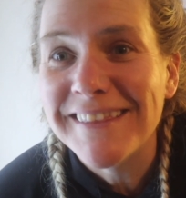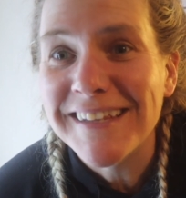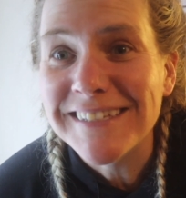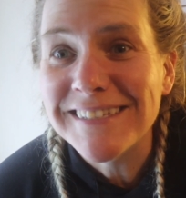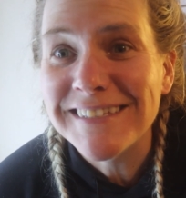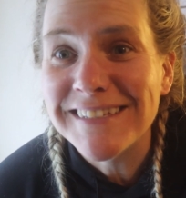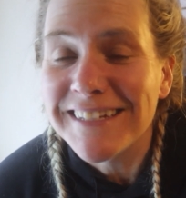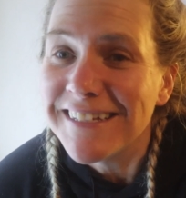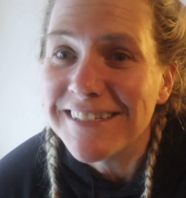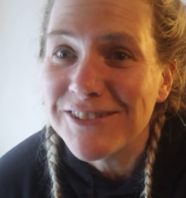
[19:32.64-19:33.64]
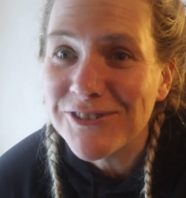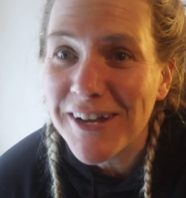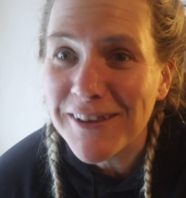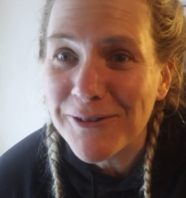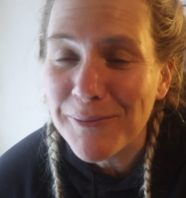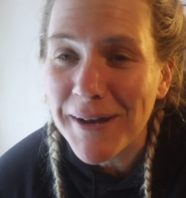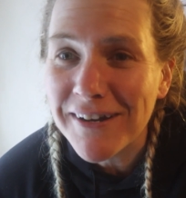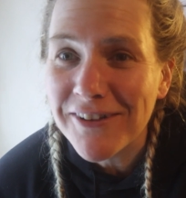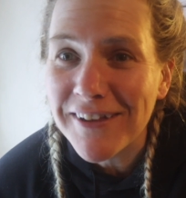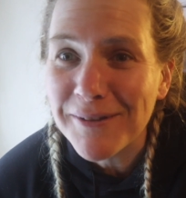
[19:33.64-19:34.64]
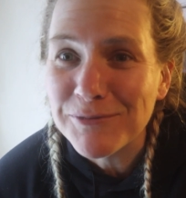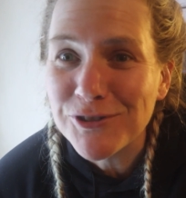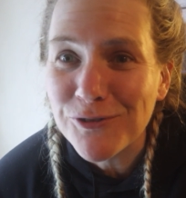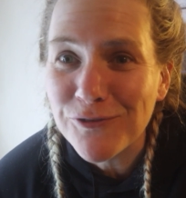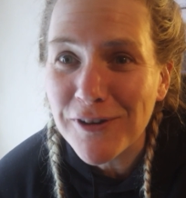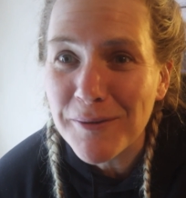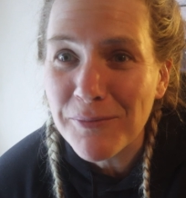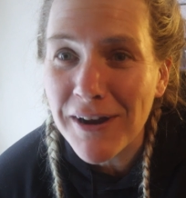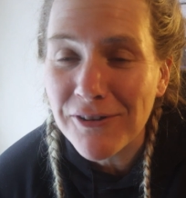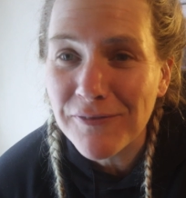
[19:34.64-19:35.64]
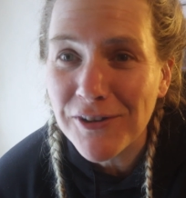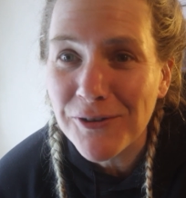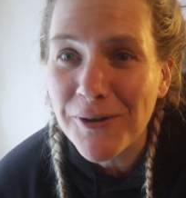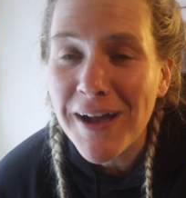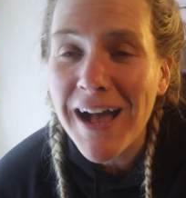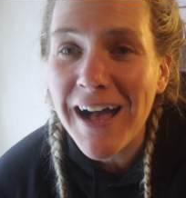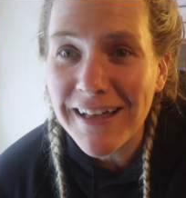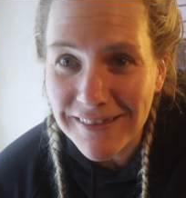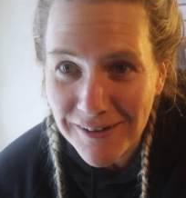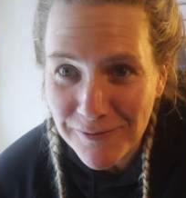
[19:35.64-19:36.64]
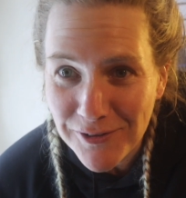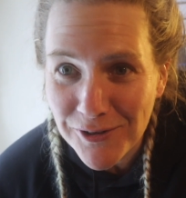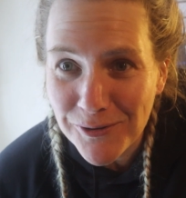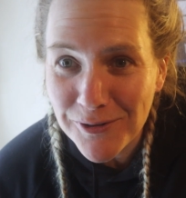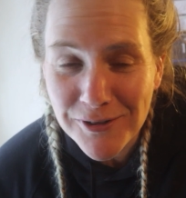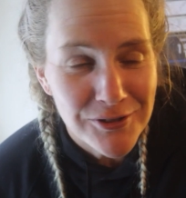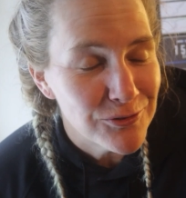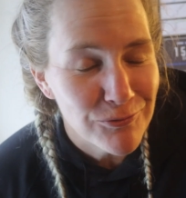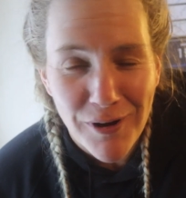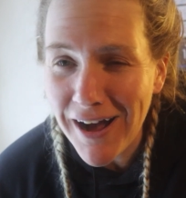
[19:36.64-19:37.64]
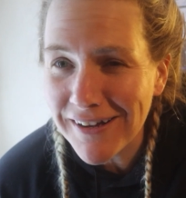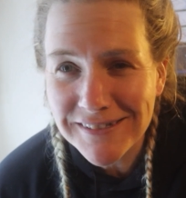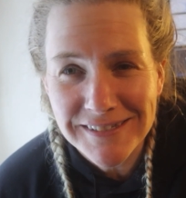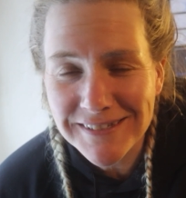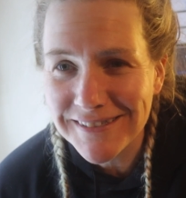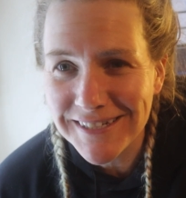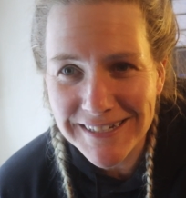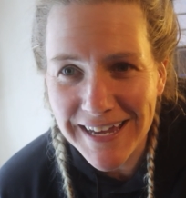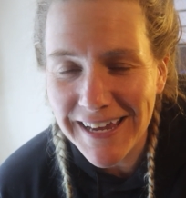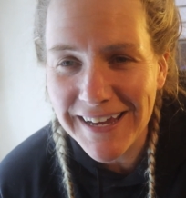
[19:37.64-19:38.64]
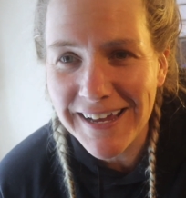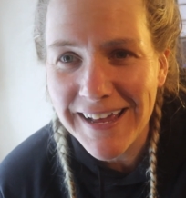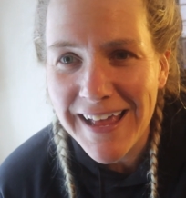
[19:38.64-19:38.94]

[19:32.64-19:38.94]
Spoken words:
This is your nightly reminder that I'm so freaking proud of you. I love you. You rocked today.